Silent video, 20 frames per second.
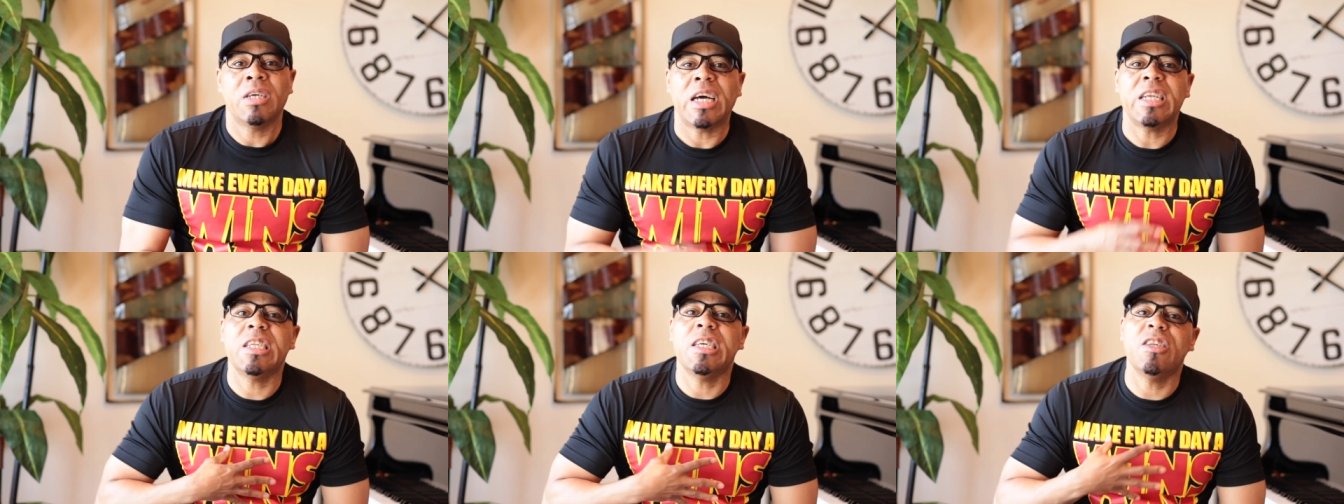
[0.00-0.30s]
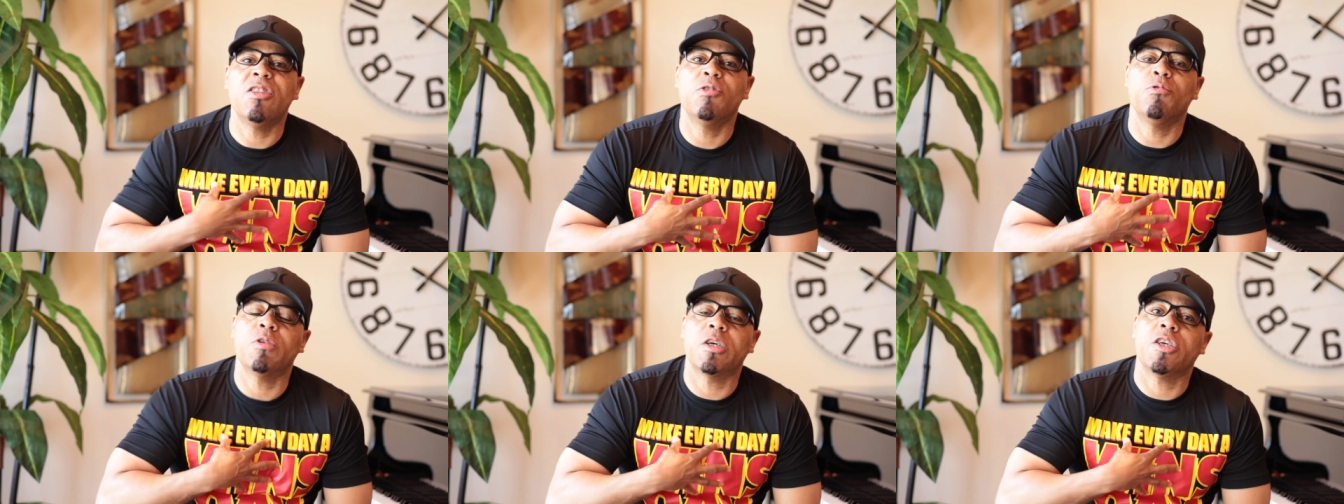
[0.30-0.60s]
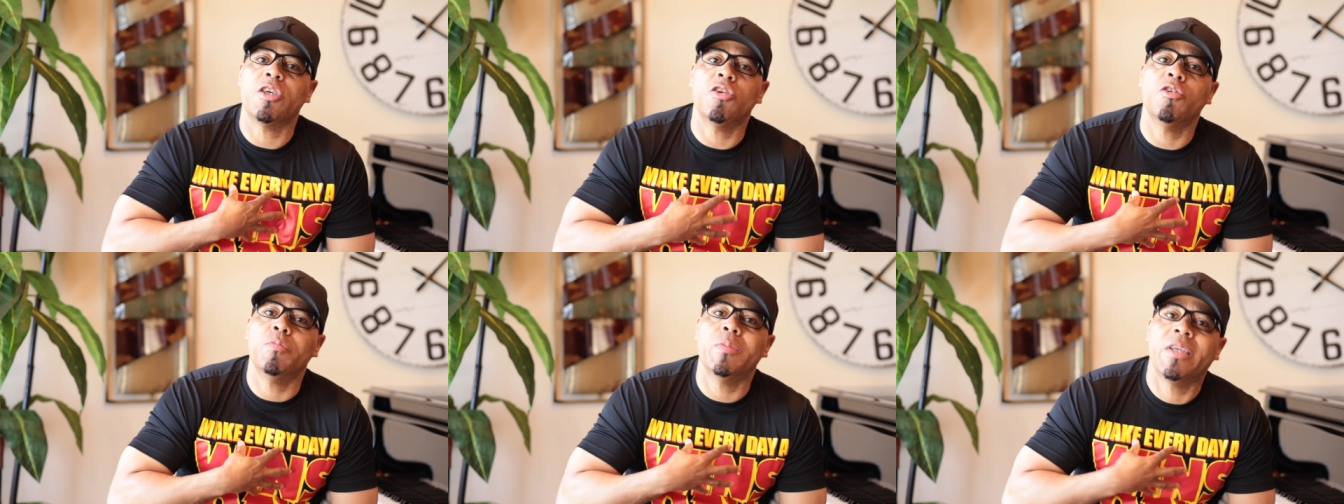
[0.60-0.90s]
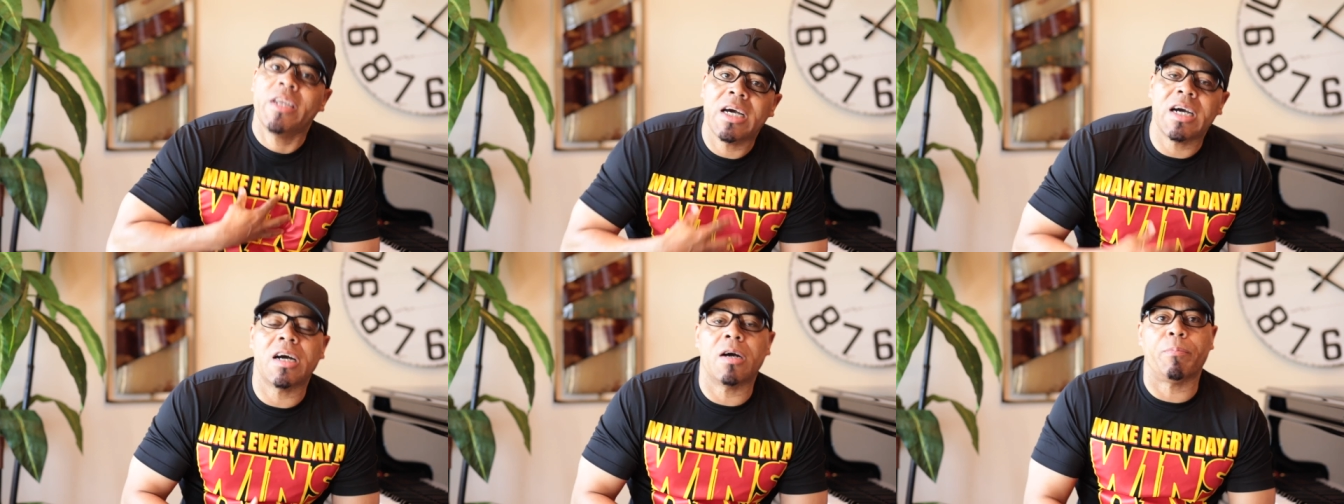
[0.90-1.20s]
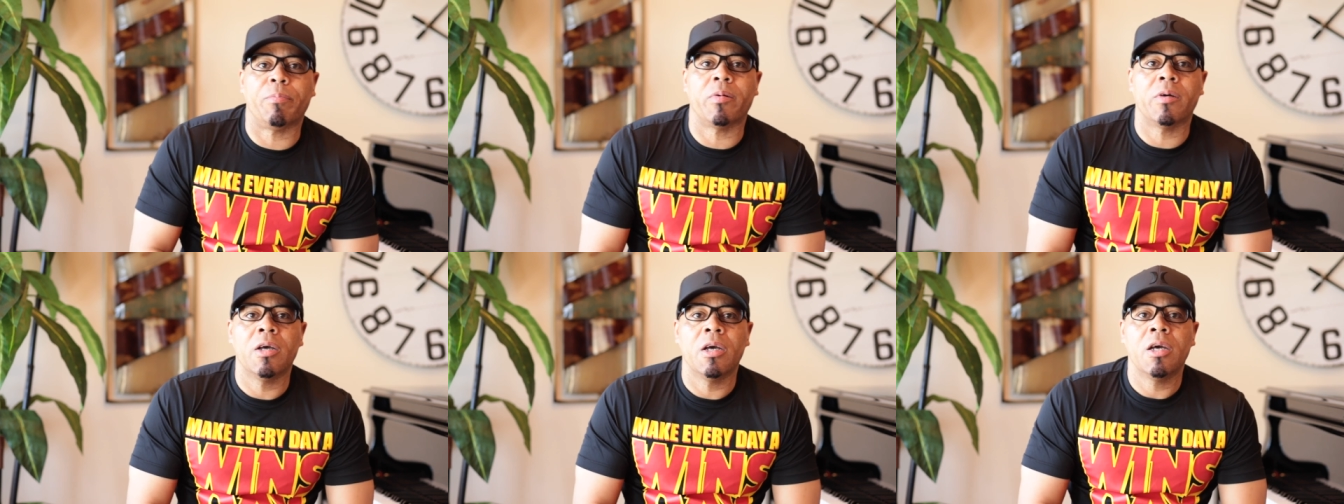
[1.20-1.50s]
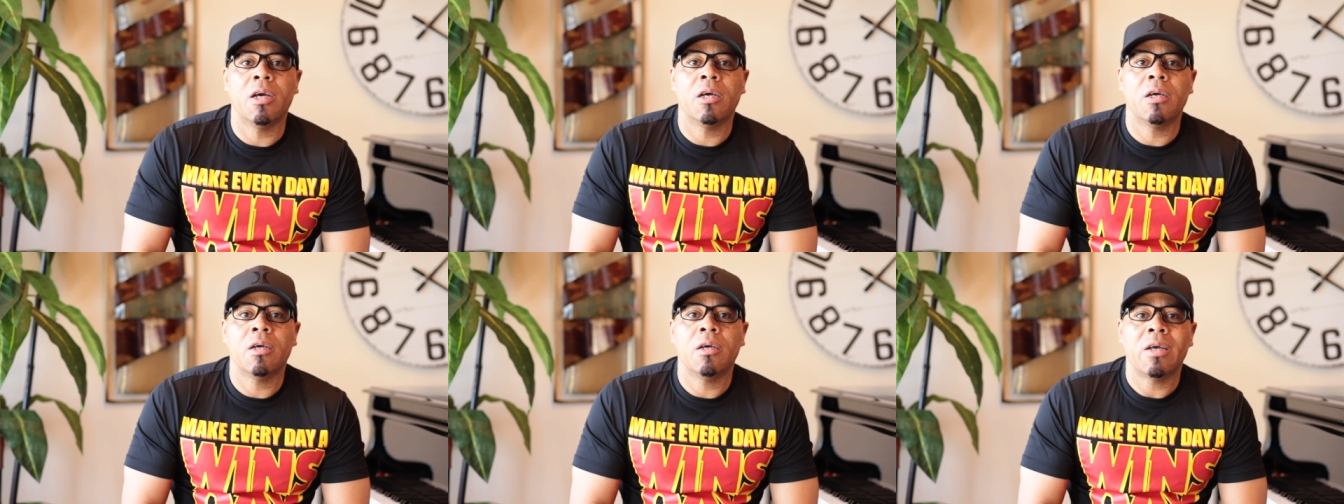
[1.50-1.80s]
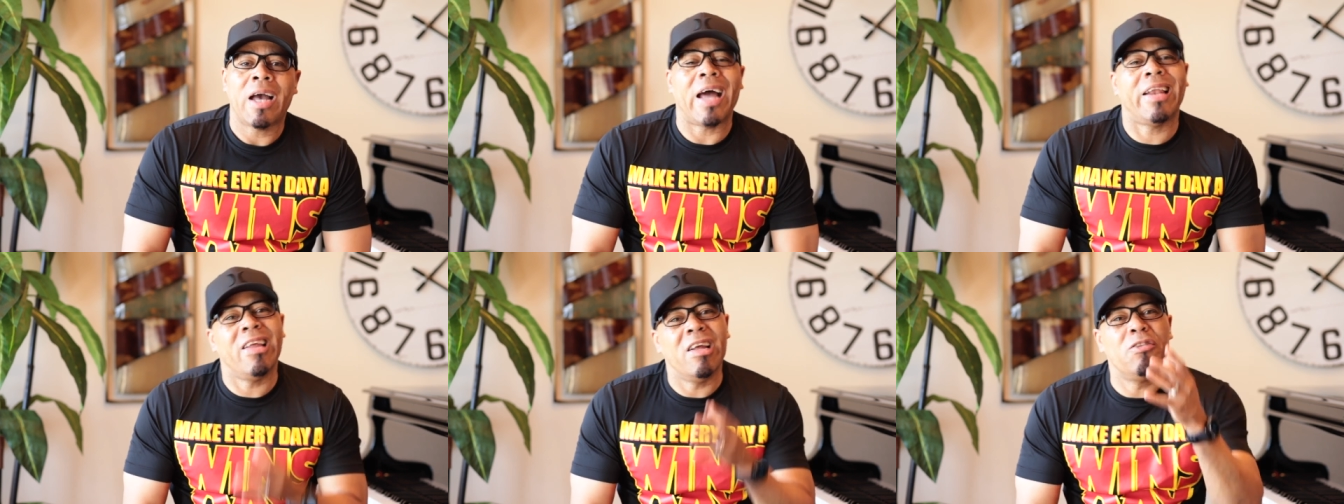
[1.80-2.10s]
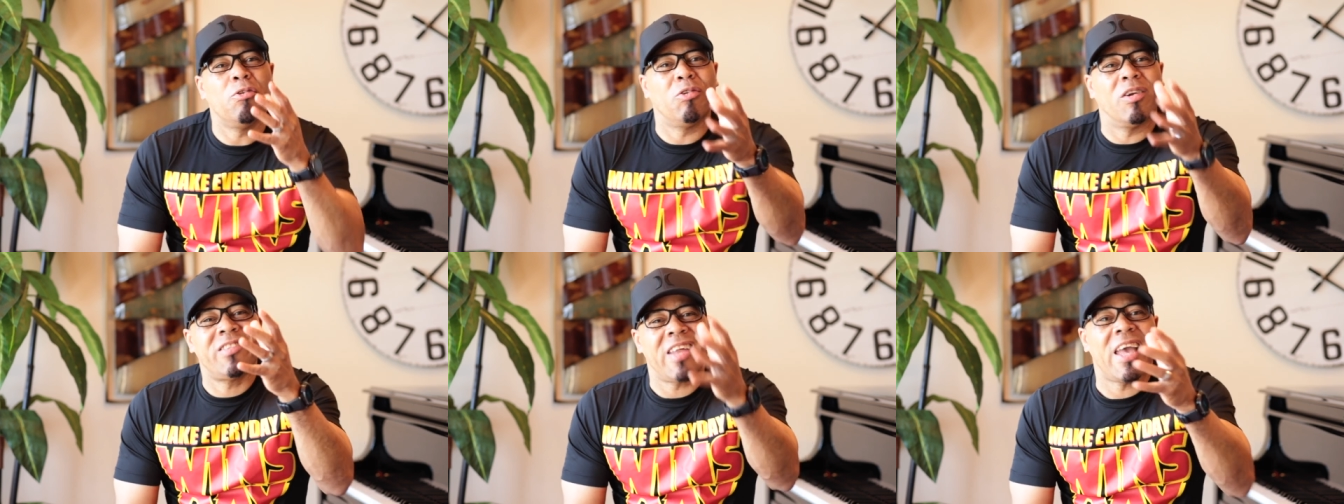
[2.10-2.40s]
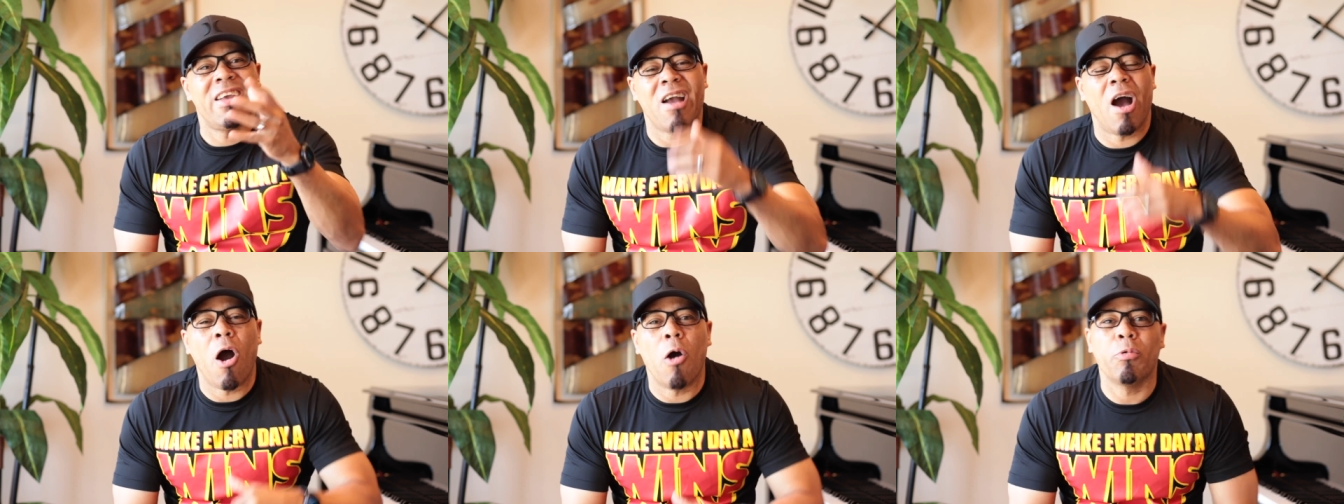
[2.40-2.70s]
I need you to human up. I need you to take